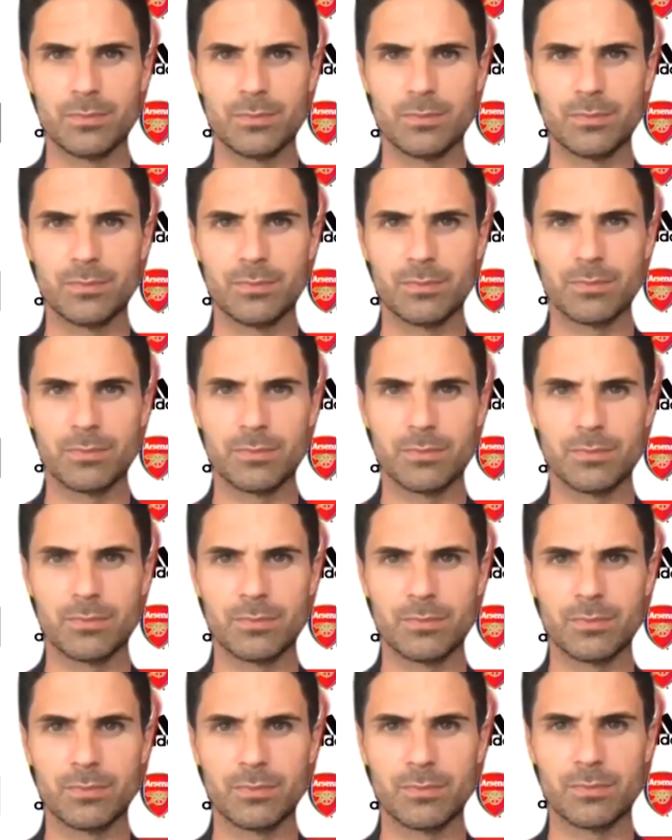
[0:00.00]

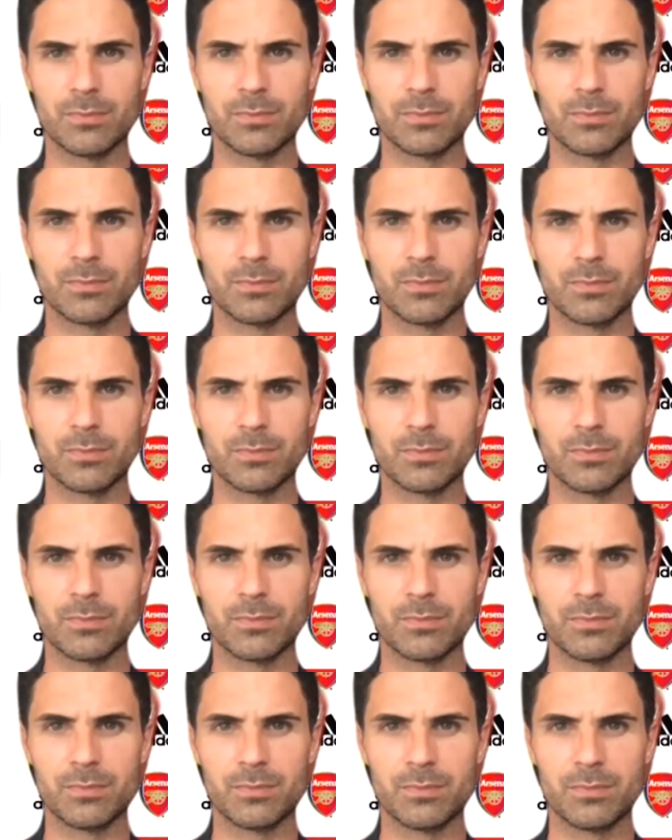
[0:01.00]

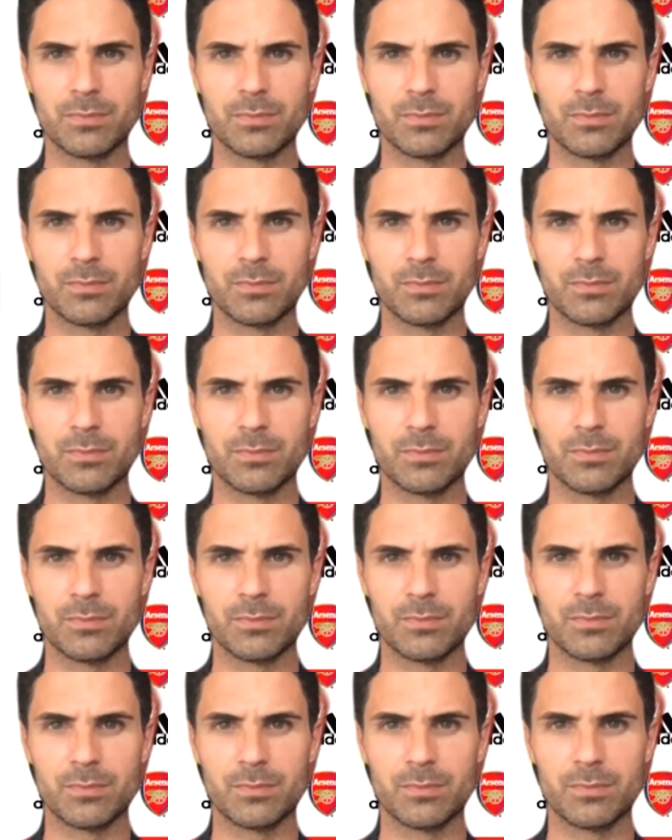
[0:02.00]

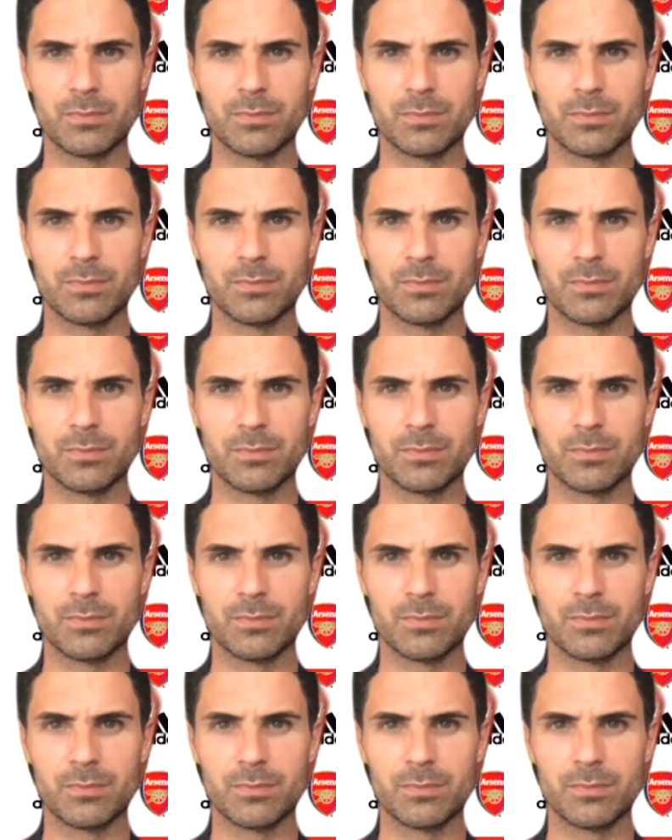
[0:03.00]
No one is speaking in this clip.